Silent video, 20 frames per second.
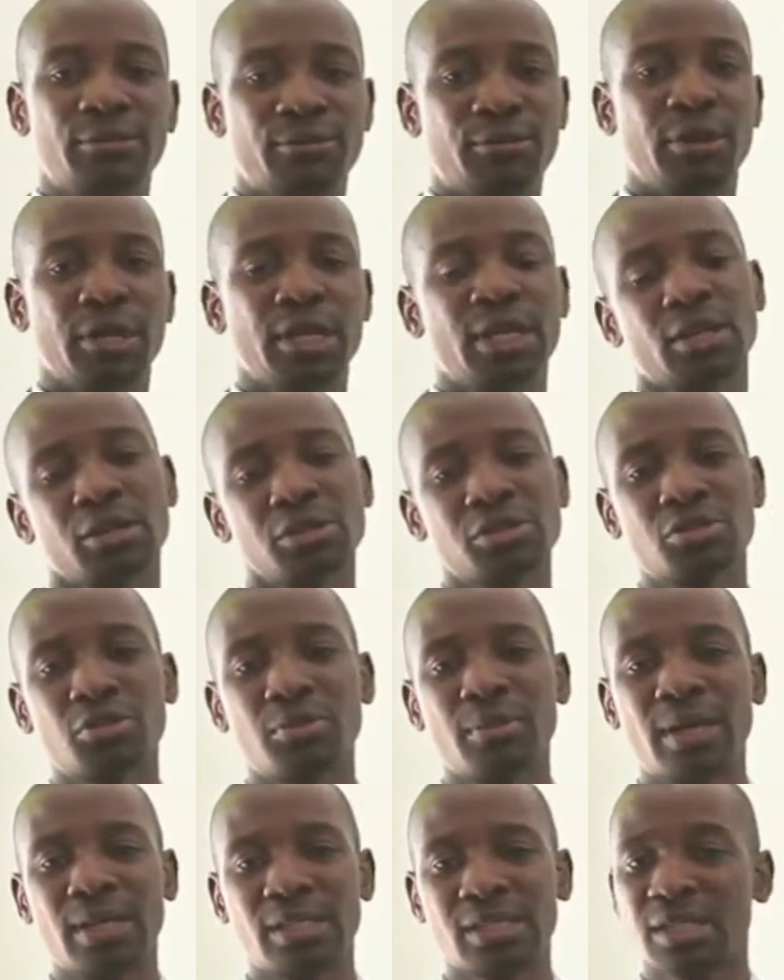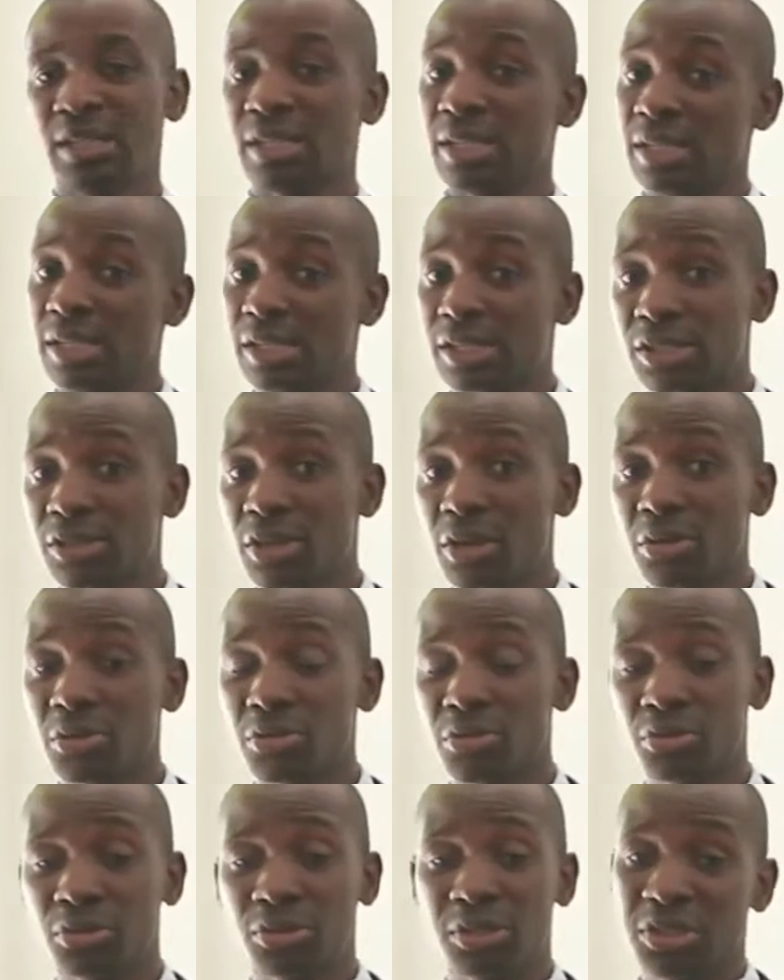for a customer. It's
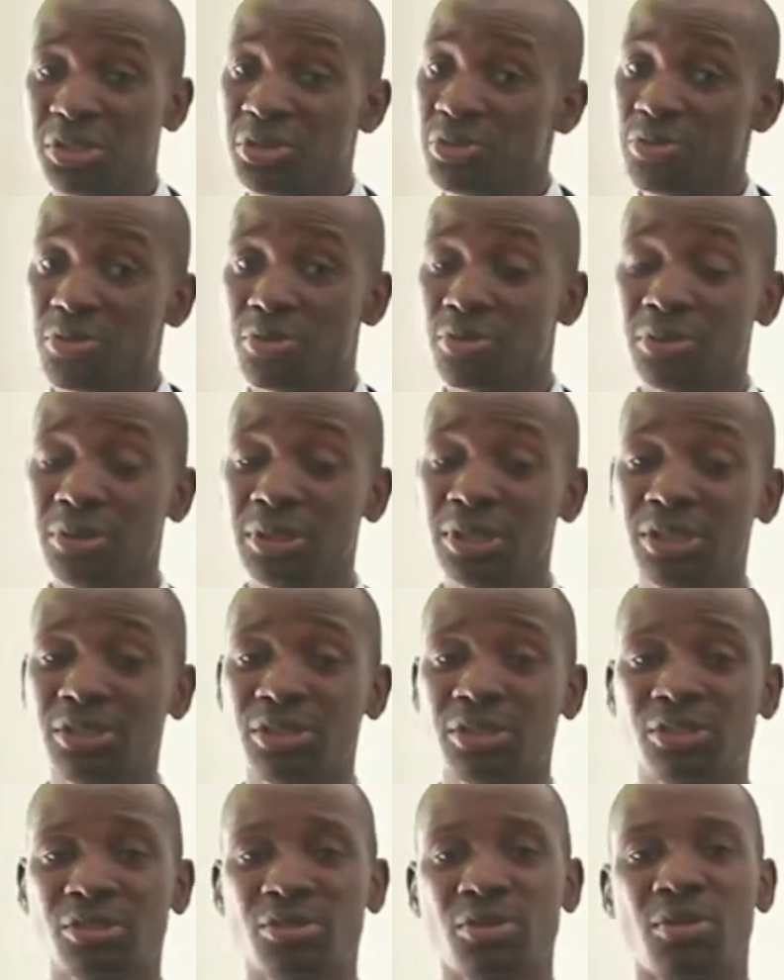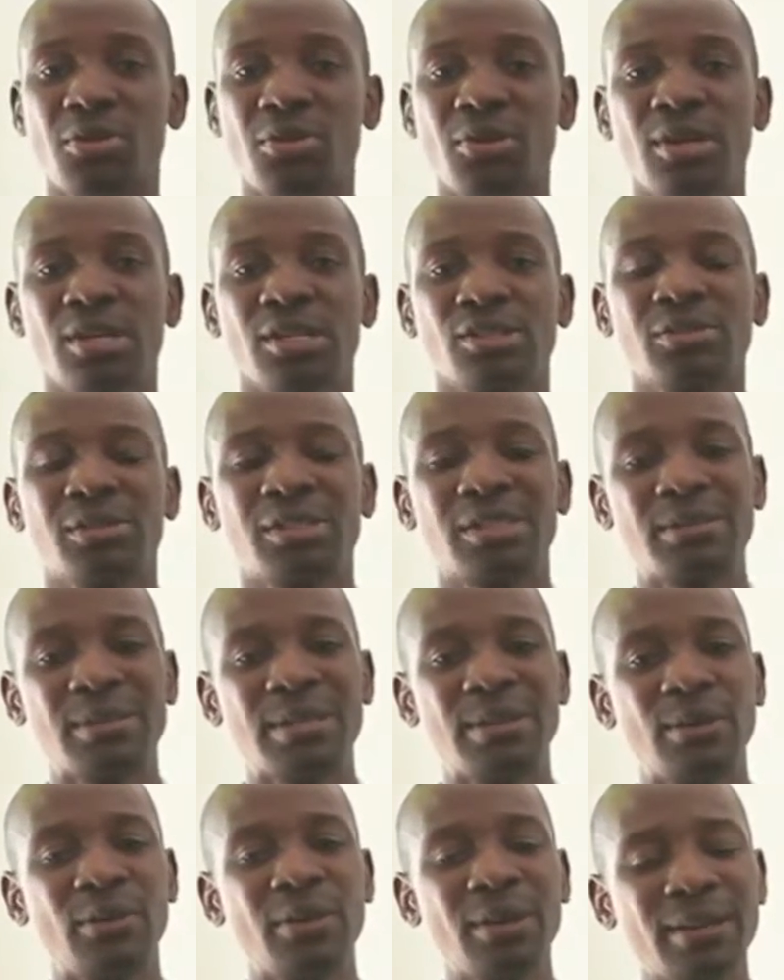not good. You will ruin this store. So
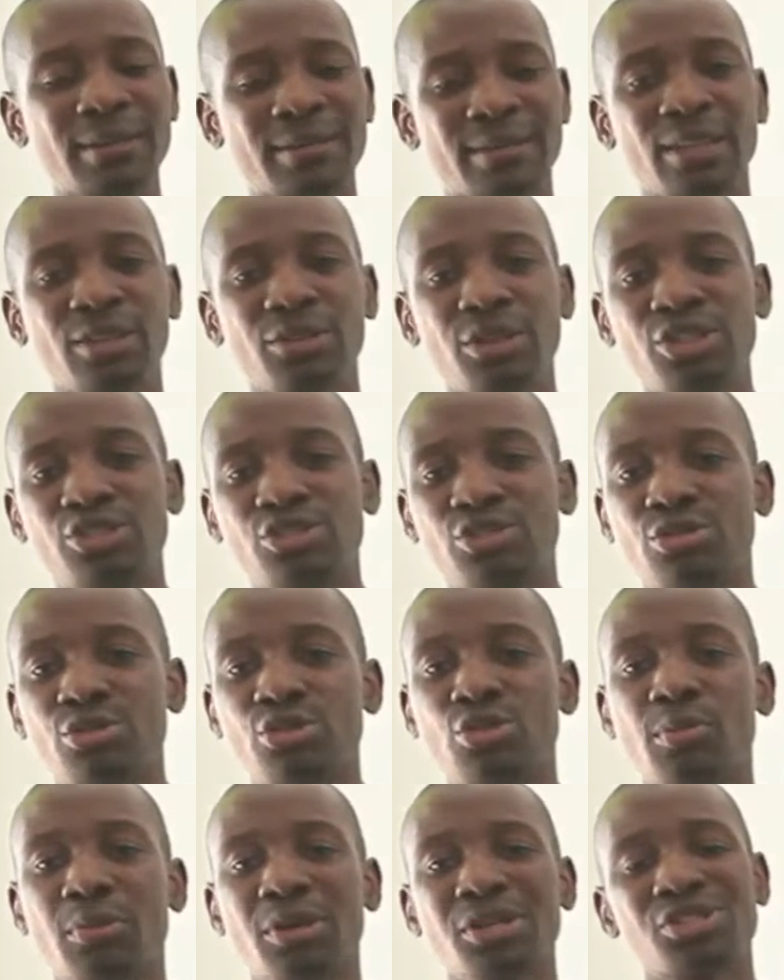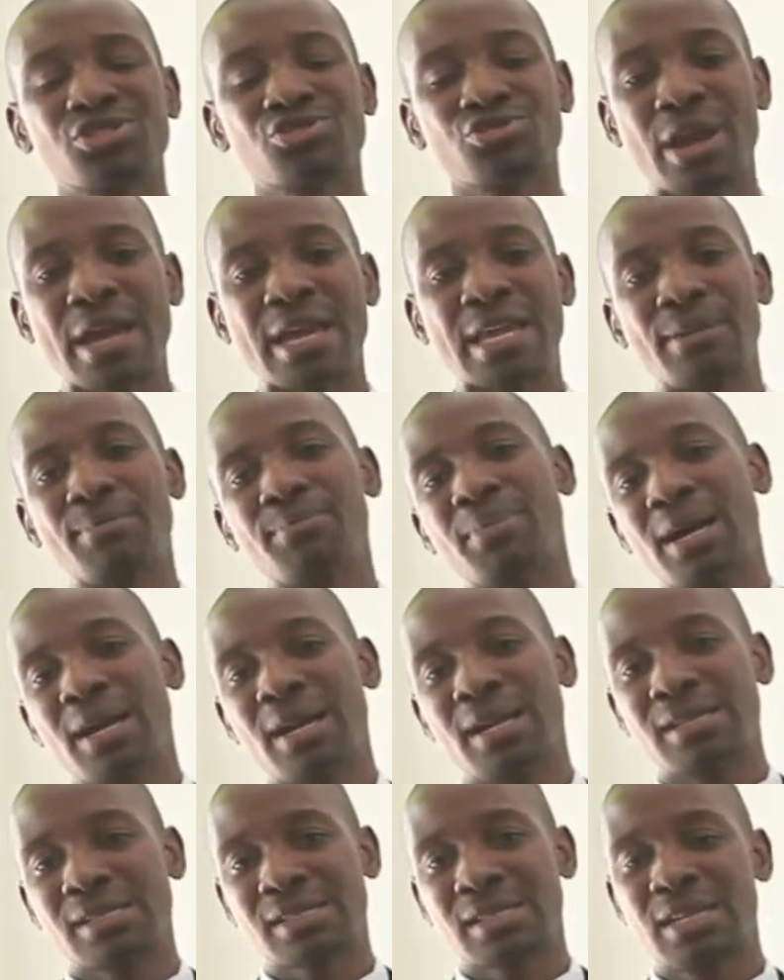the only thing you need to do, you must strike a
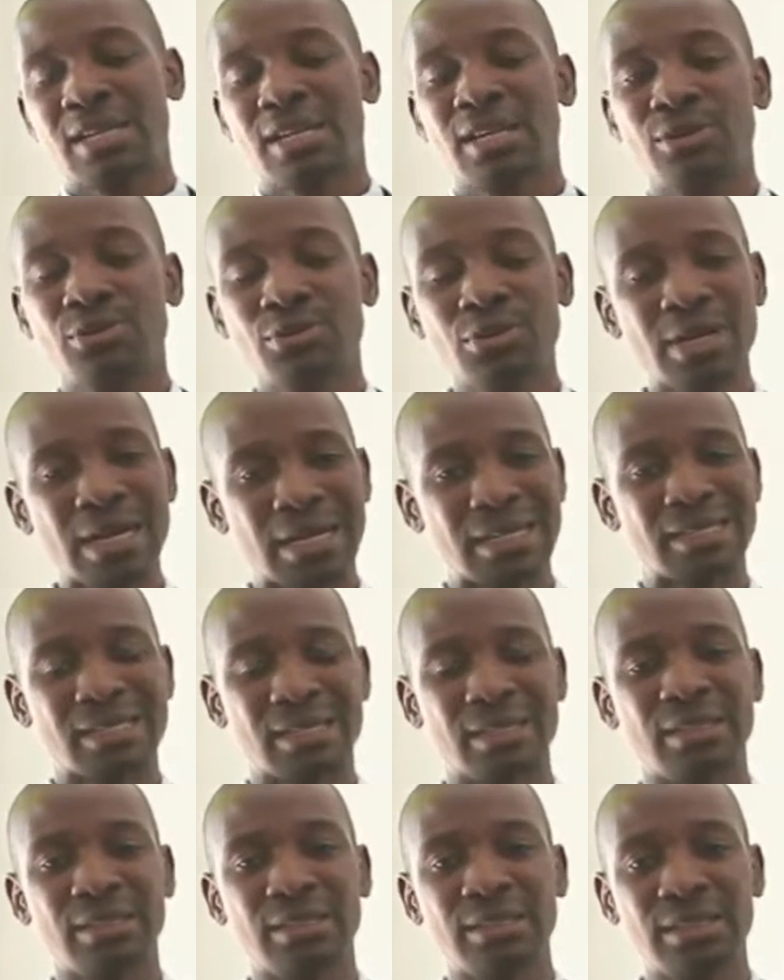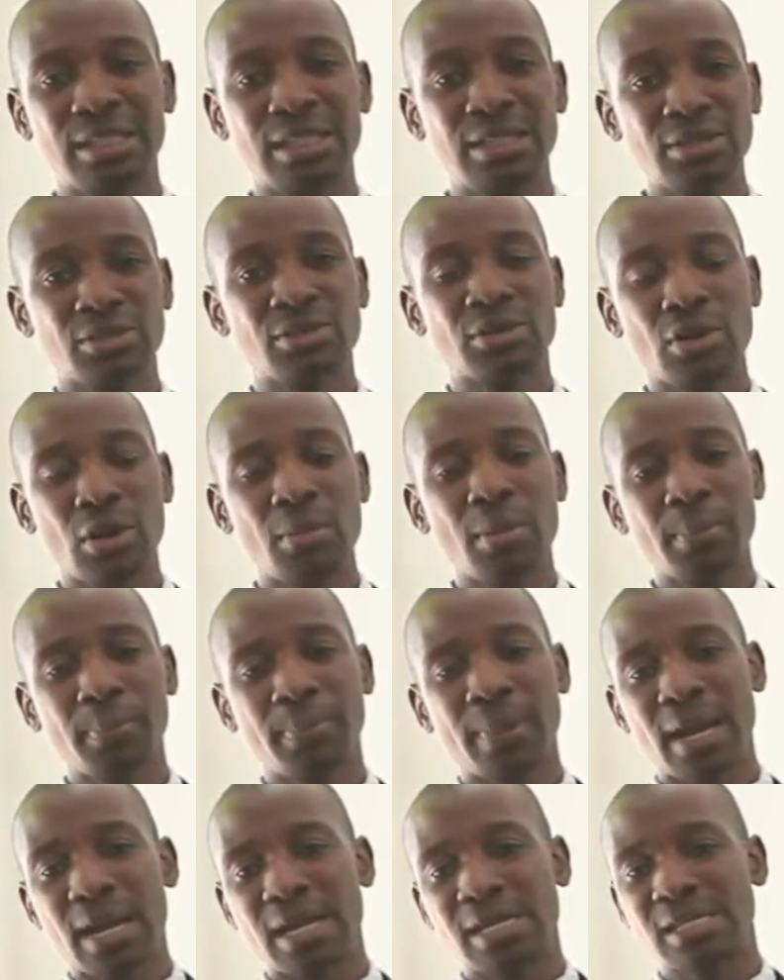balance. Look at the common
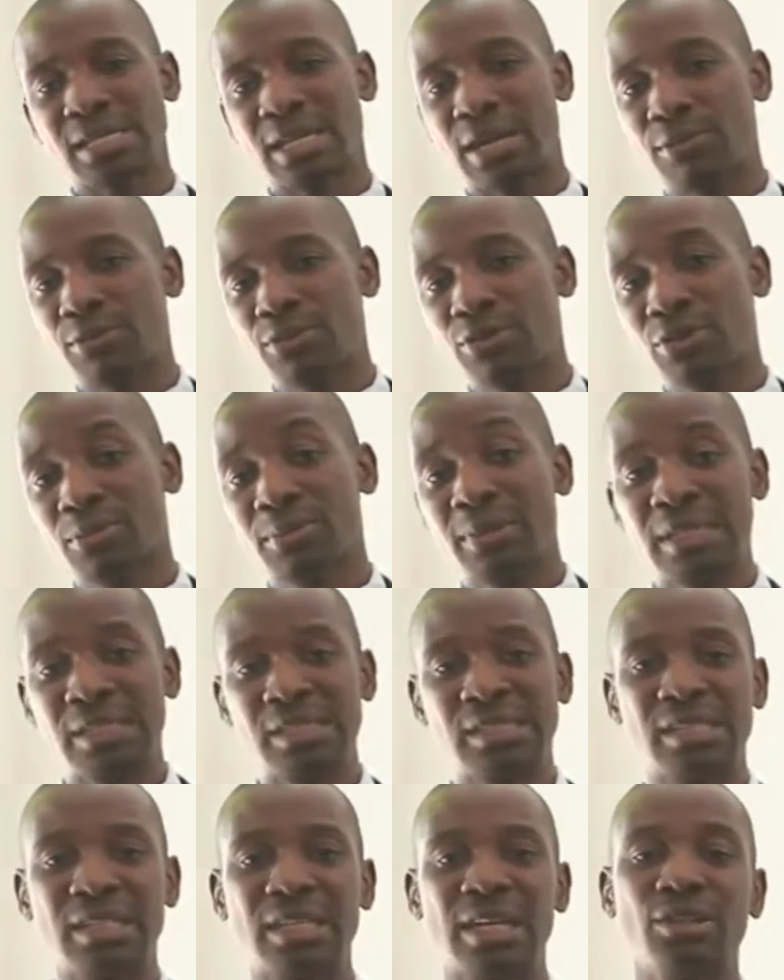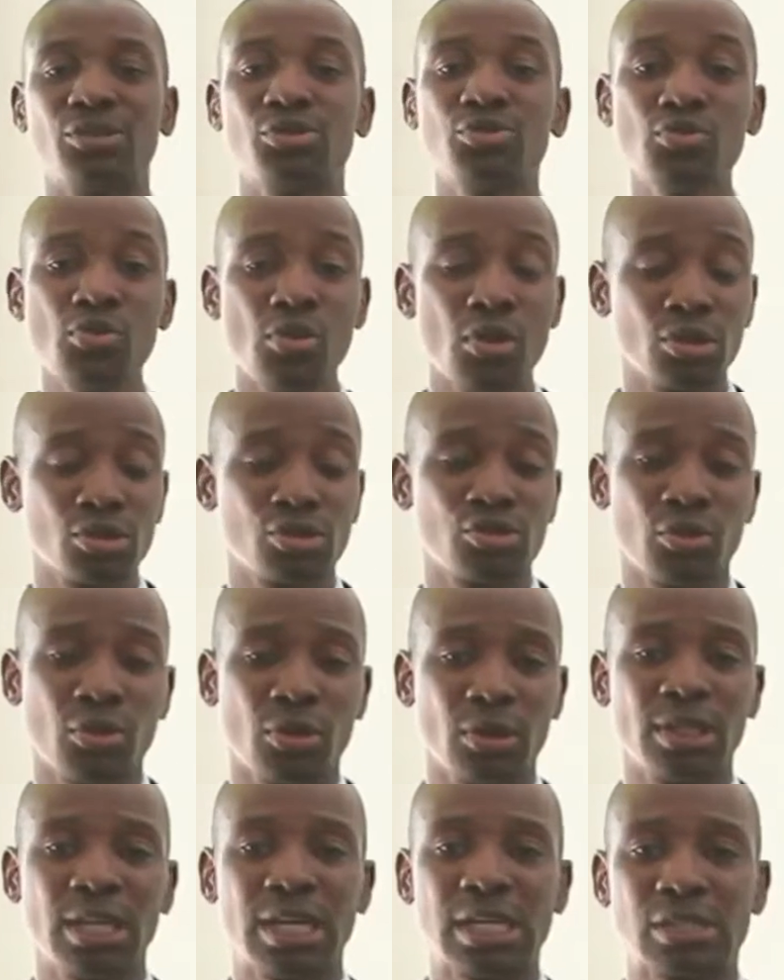parlance that we normally see, that do unto
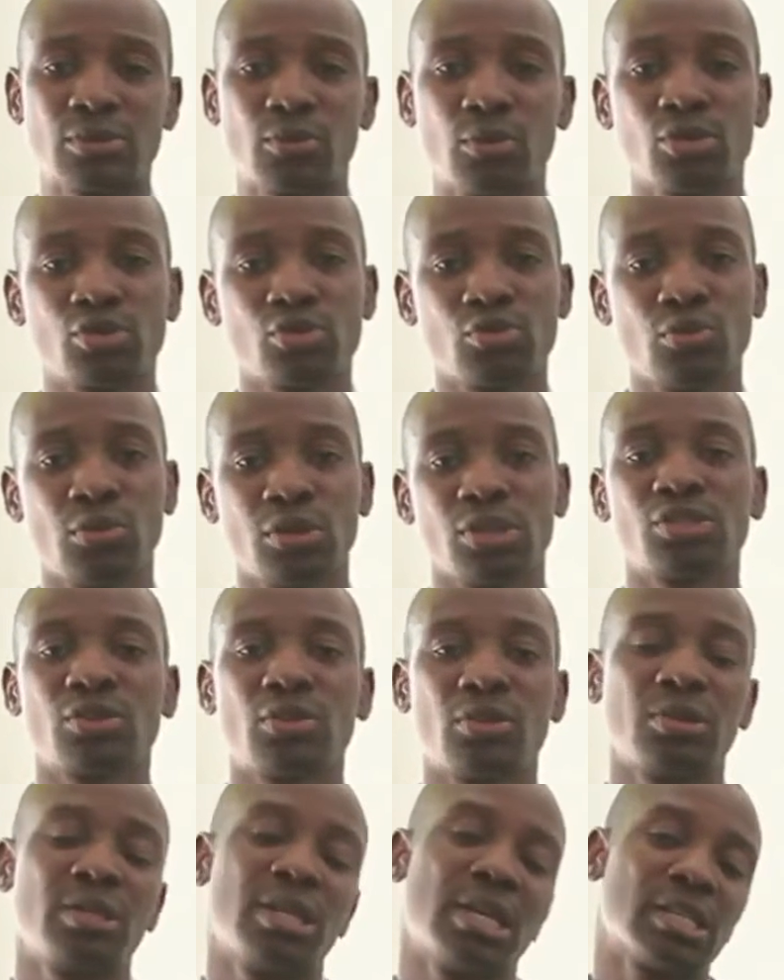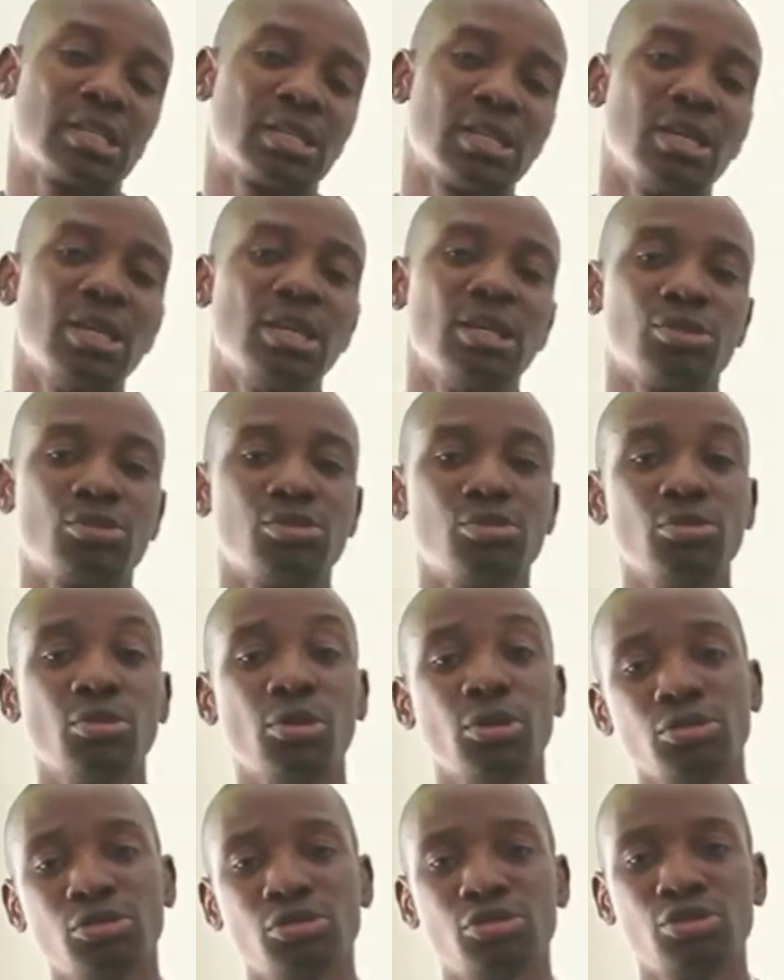others what you want others to
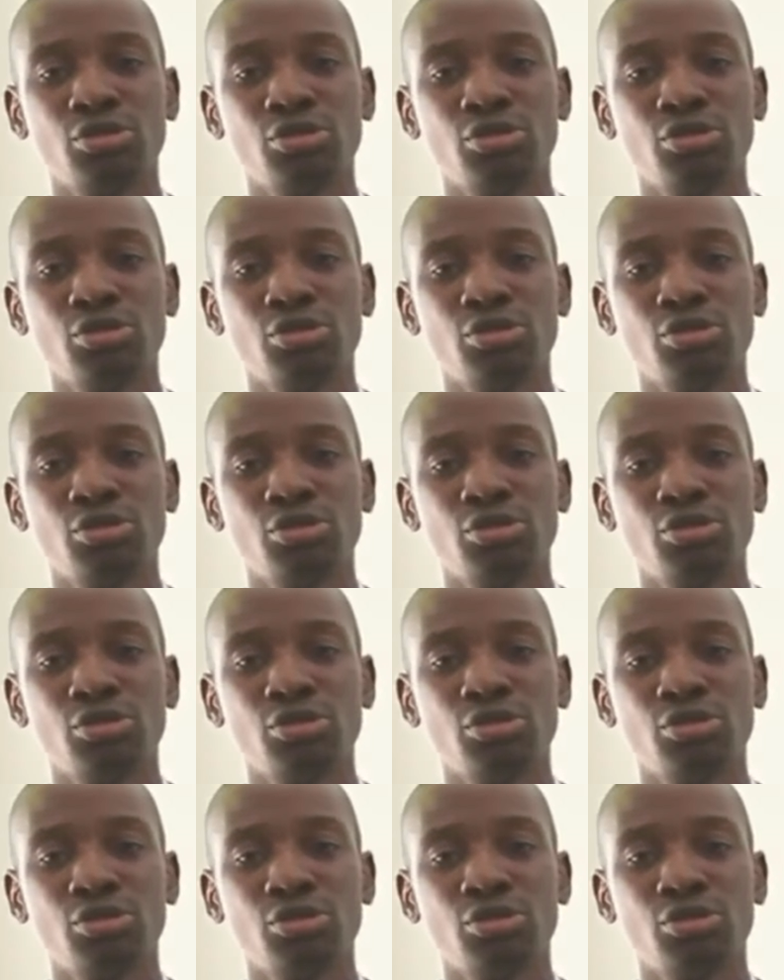do unto